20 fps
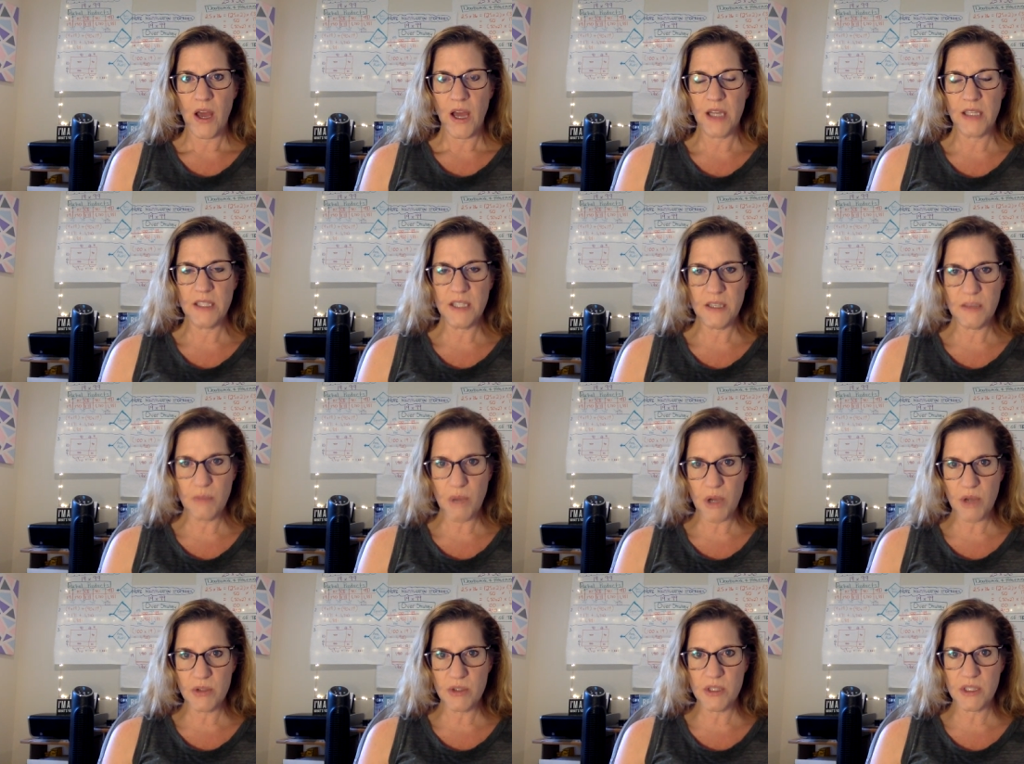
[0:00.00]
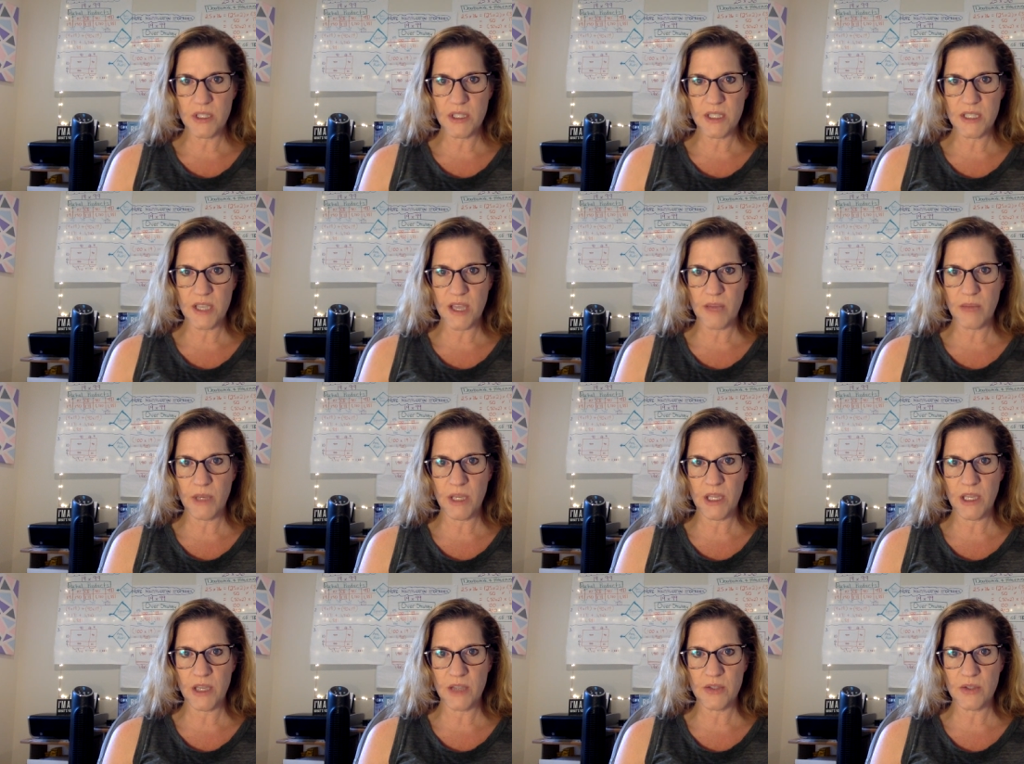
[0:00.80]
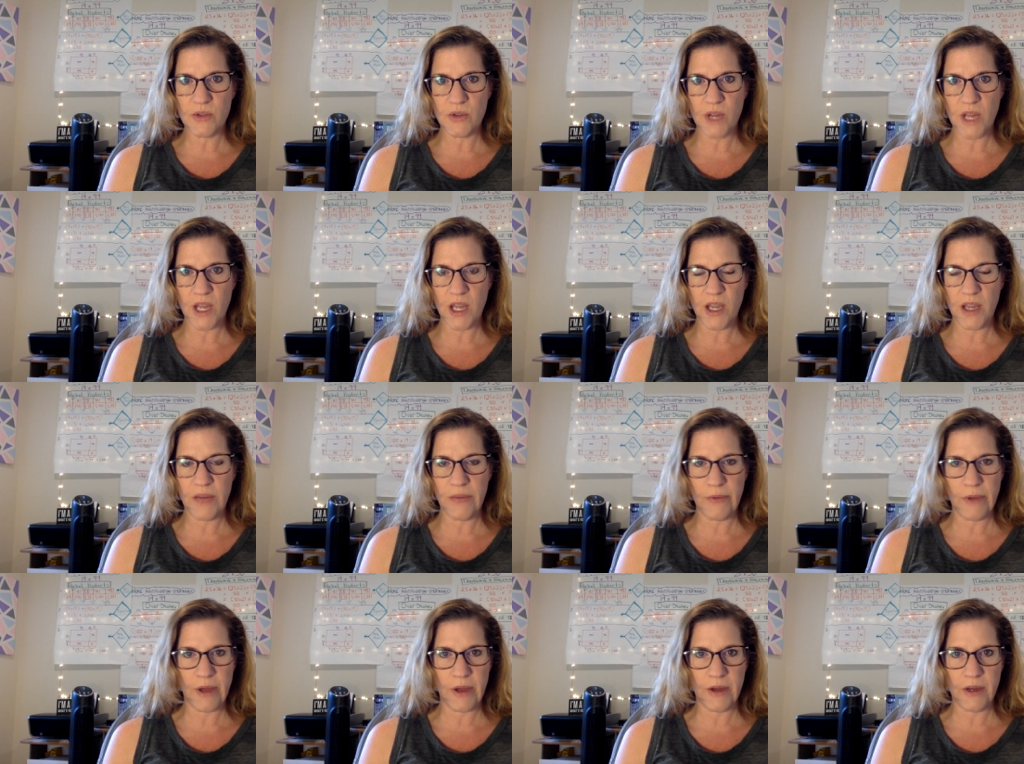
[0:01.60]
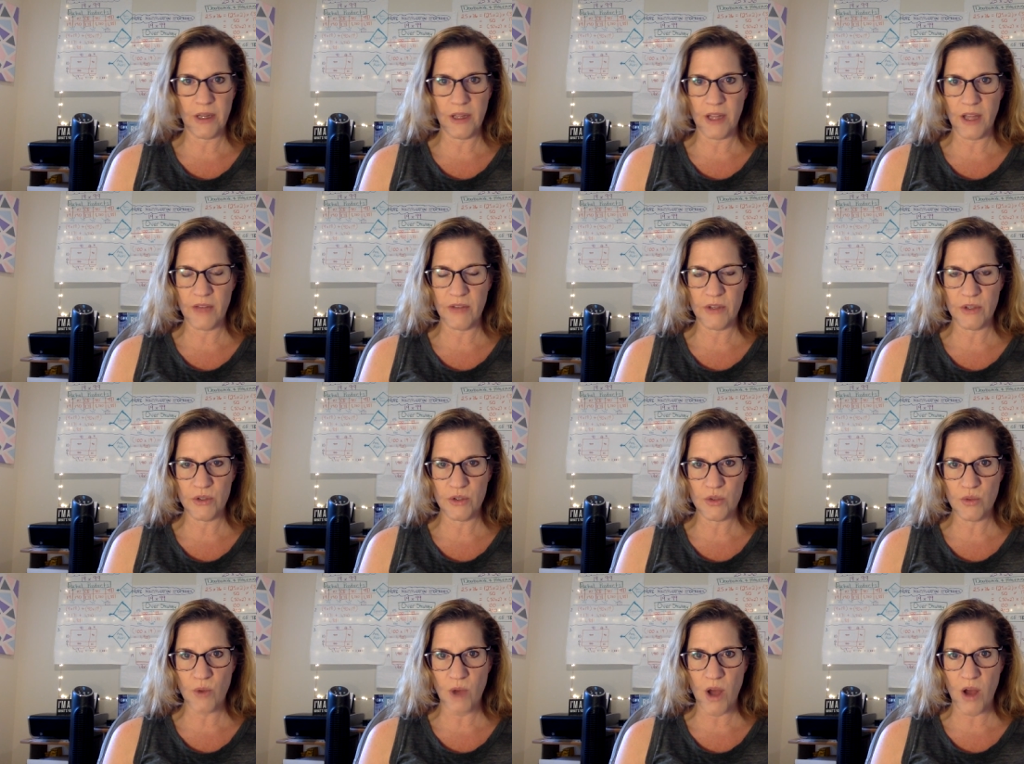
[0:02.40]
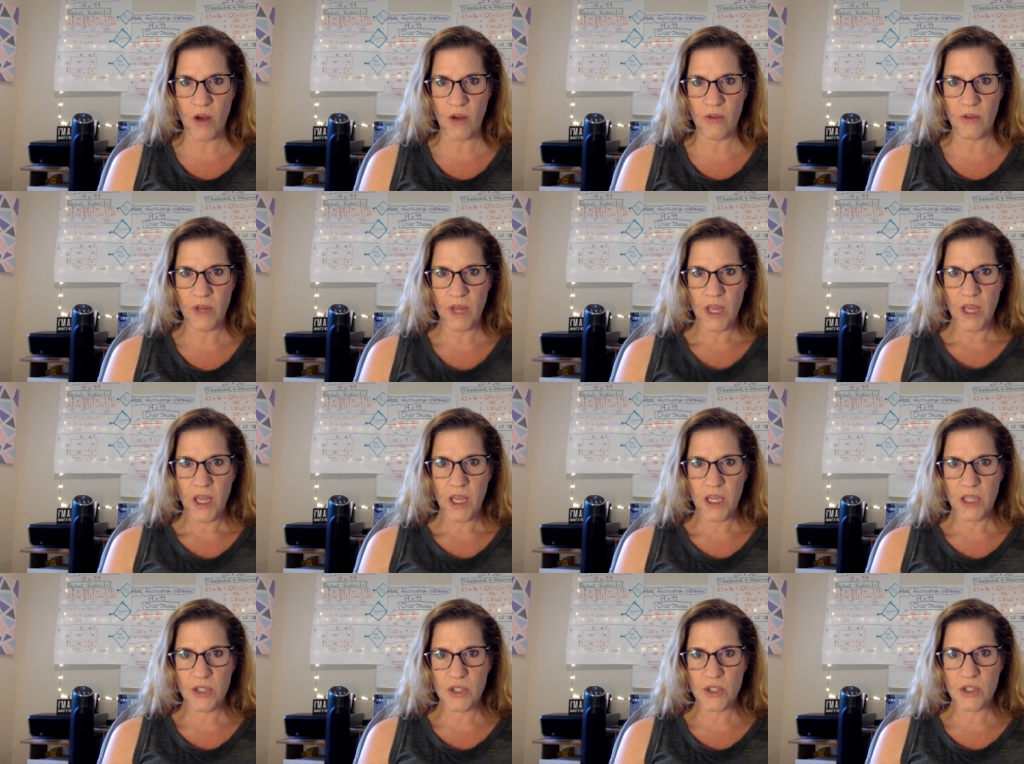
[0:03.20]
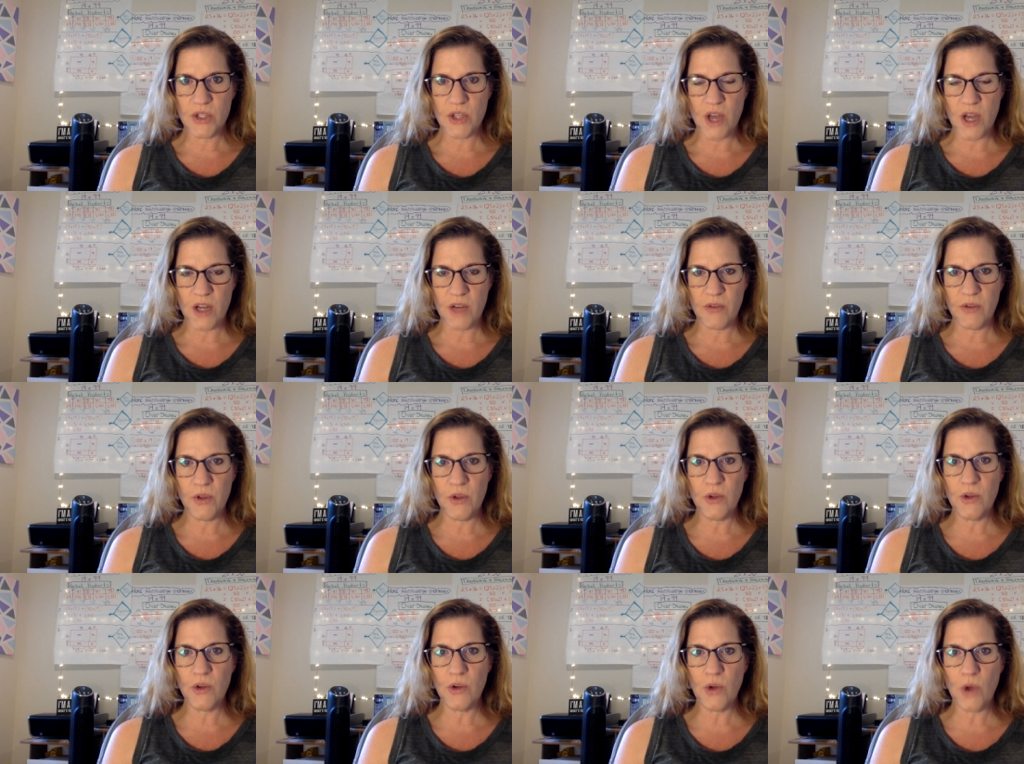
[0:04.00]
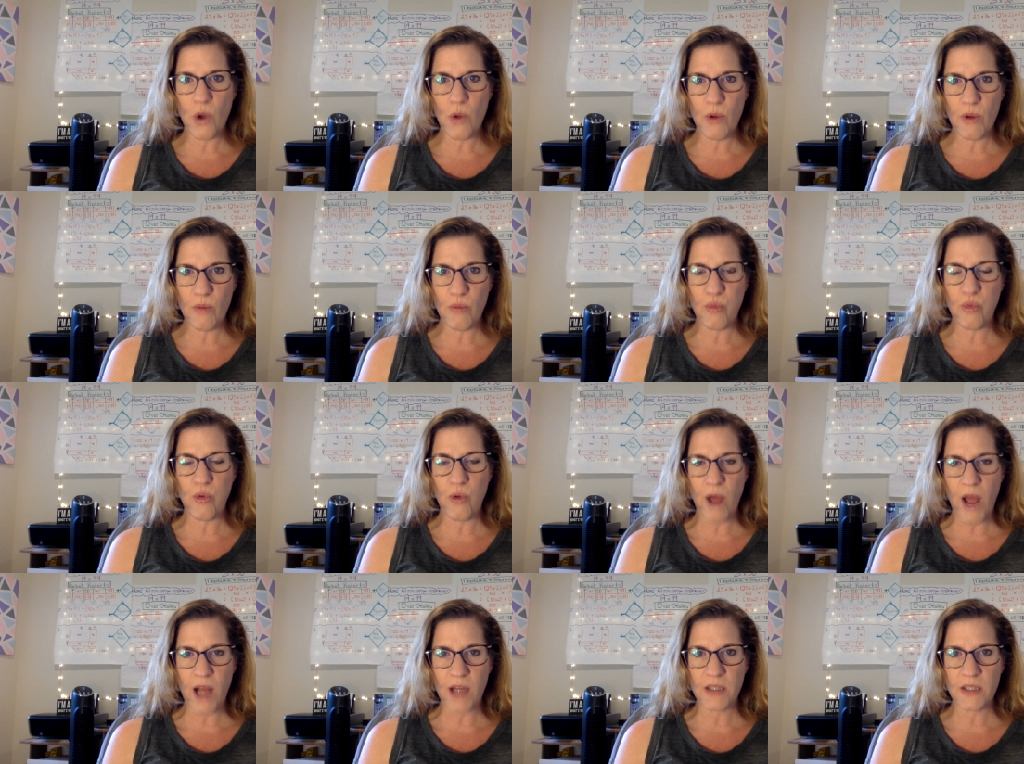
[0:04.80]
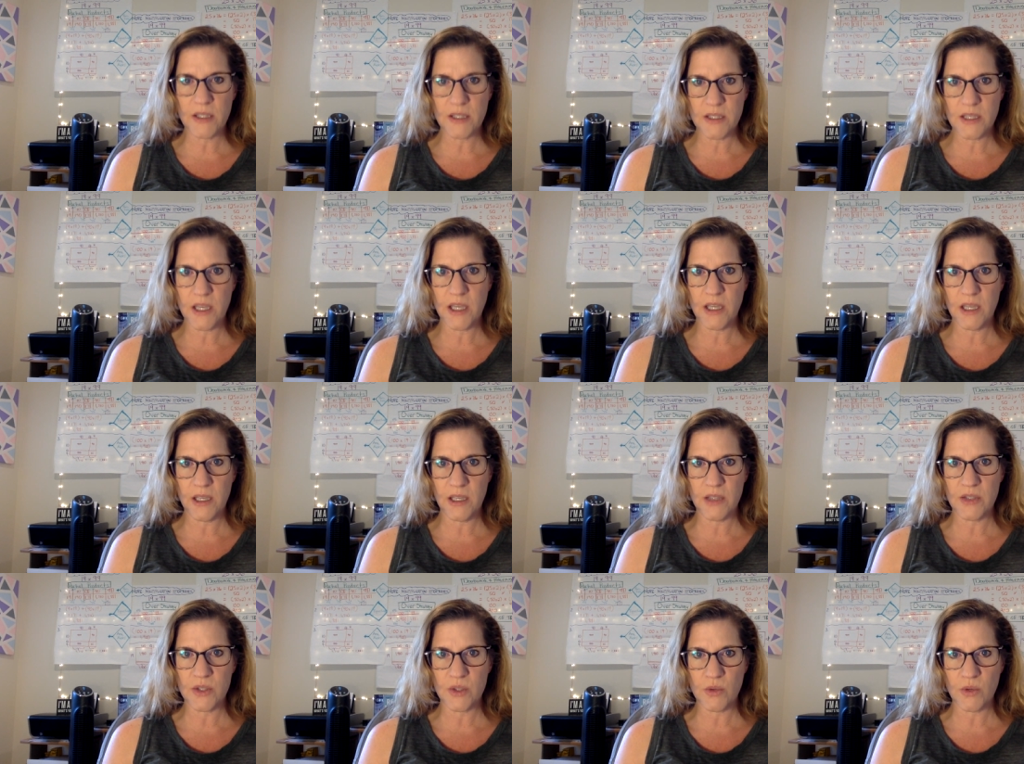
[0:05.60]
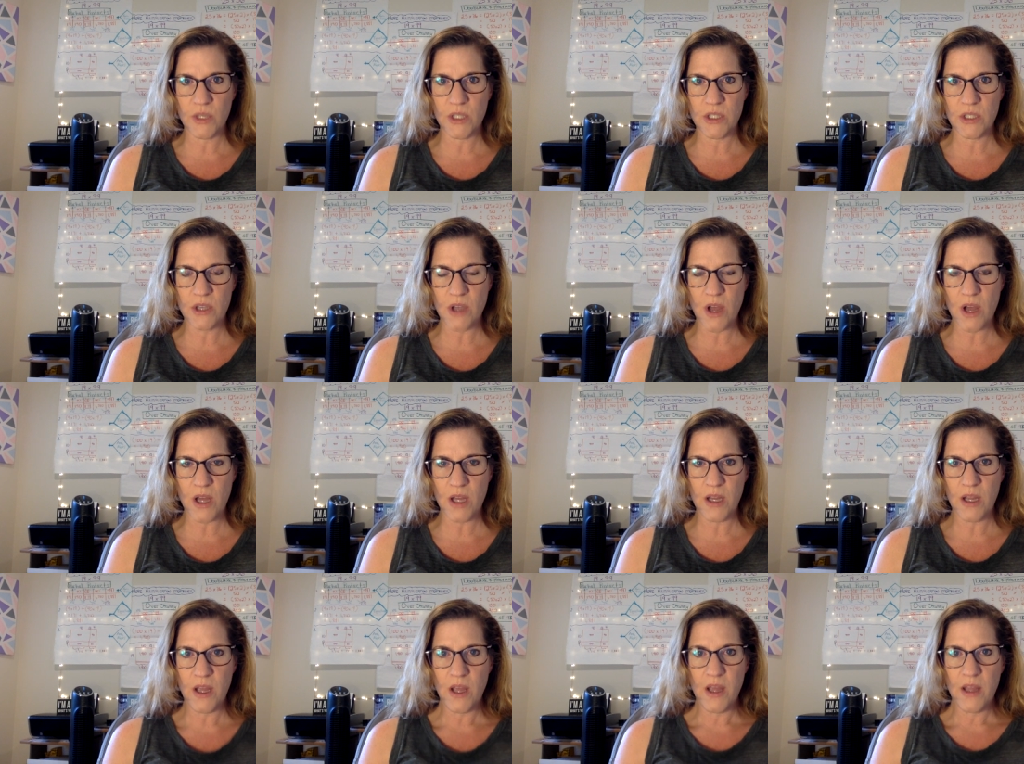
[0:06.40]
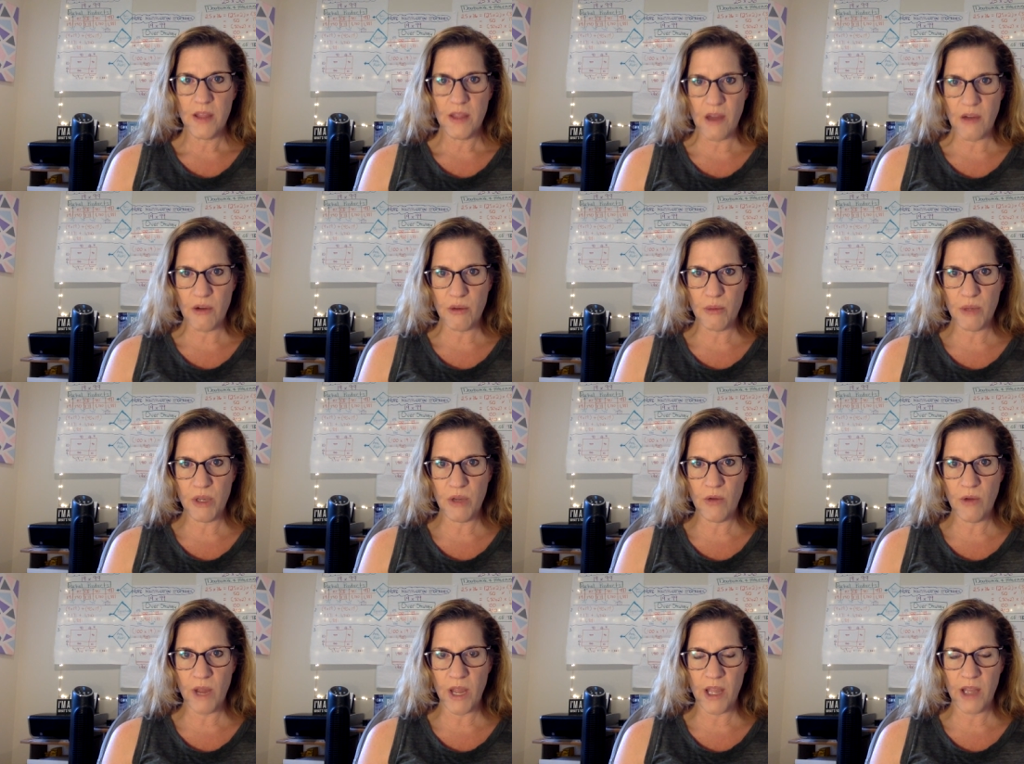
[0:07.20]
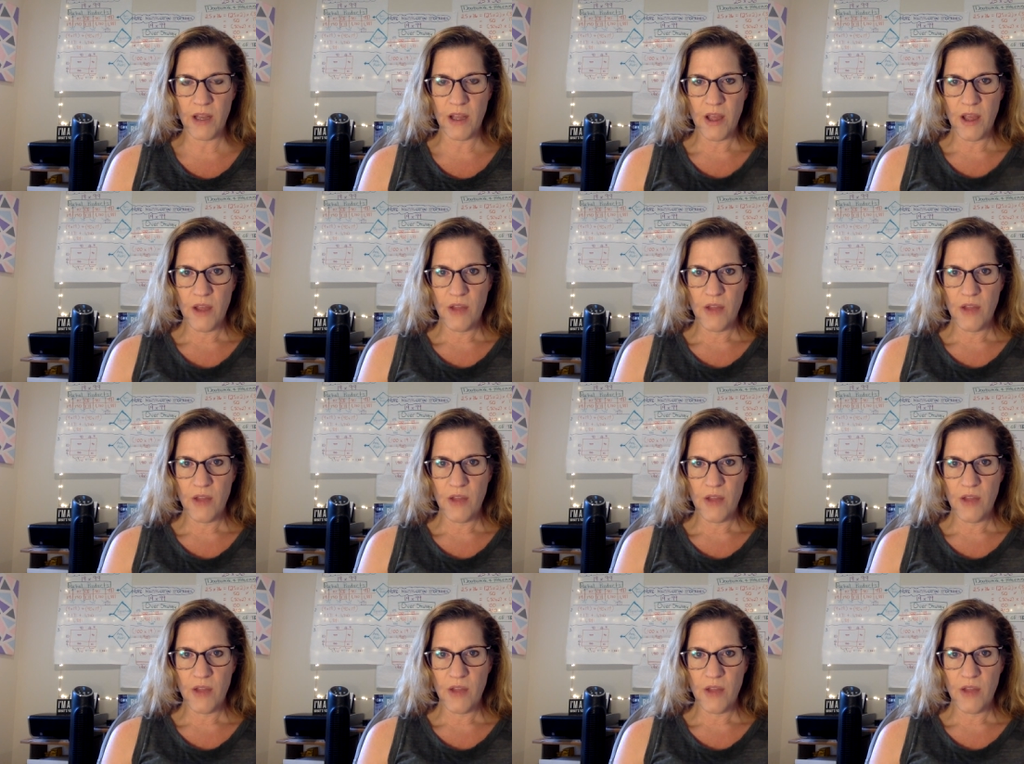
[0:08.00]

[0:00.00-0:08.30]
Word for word: I did post an assignment yesterday around 11 or 12 and just thought if you could go and practice taking a screenshot, that would be great.